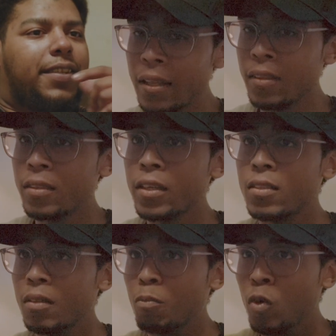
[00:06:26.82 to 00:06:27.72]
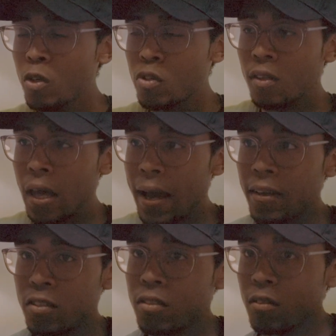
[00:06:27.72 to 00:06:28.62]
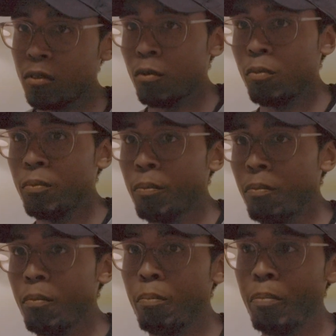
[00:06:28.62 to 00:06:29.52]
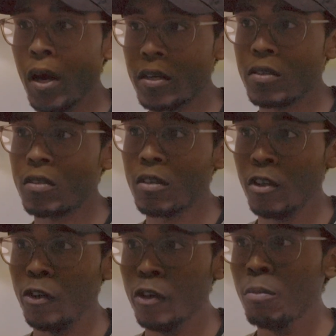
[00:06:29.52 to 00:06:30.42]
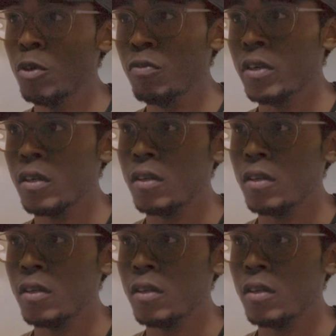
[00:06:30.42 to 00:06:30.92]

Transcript: I think that's Will's last best good movie.